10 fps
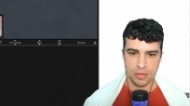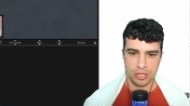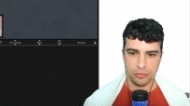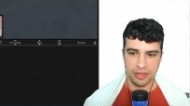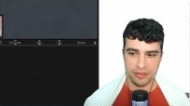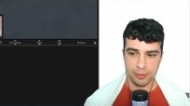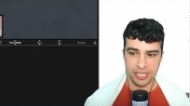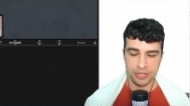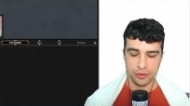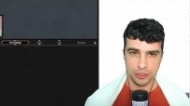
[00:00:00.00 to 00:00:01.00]
And we have a
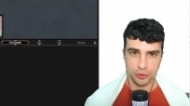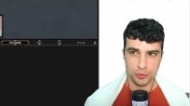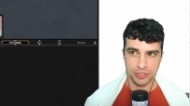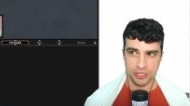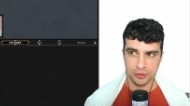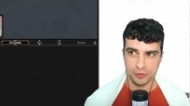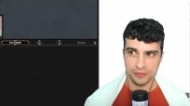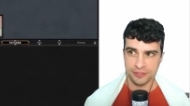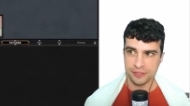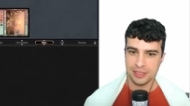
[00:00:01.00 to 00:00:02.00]
Burning Inquiry to
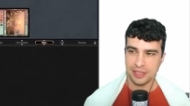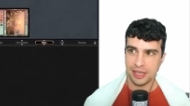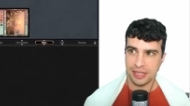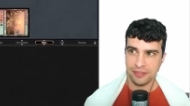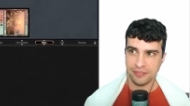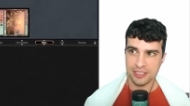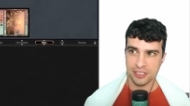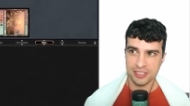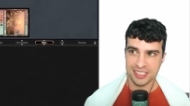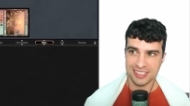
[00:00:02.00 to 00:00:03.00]
resolve. And Faithless
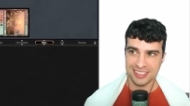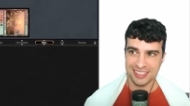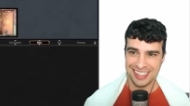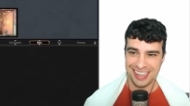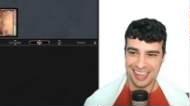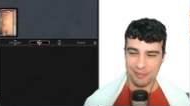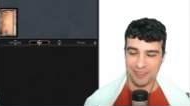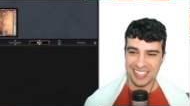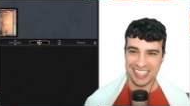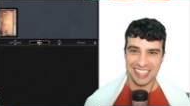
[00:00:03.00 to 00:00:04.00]
Looting. I'm
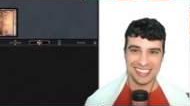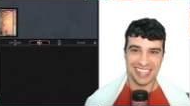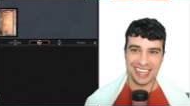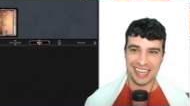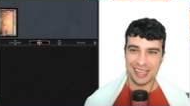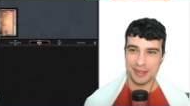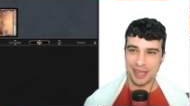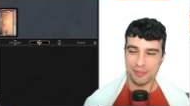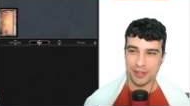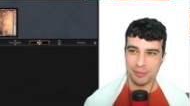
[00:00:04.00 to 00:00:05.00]
feeling, guys,
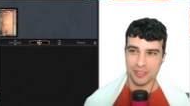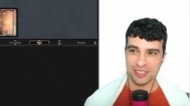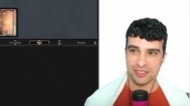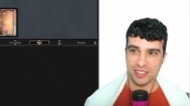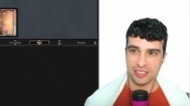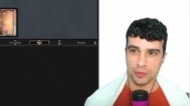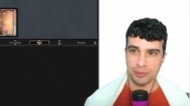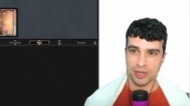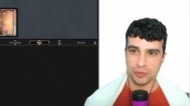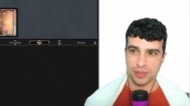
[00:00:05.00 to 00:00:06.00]
I'm pretty positive that we
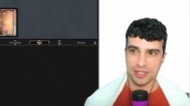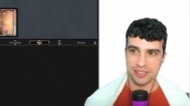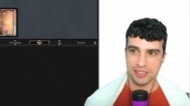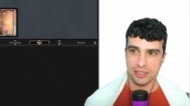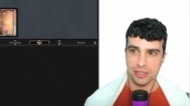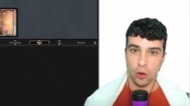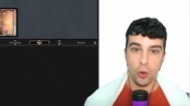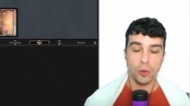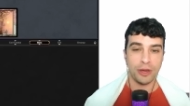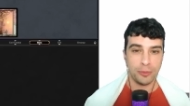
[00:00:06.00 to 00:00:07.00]
might win this.
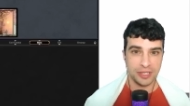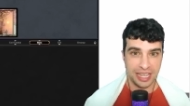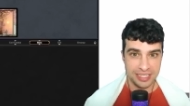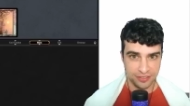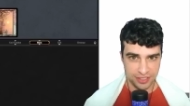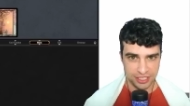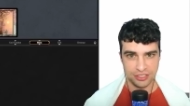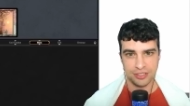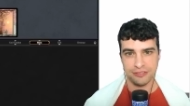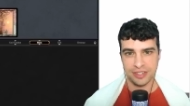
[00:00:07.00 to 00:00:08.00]
Oh, my opponent has
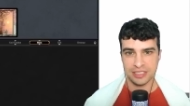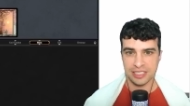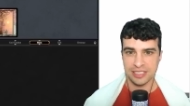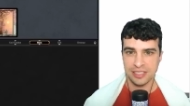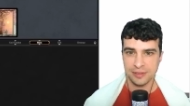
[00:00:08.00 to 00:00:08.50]
Flage, finally.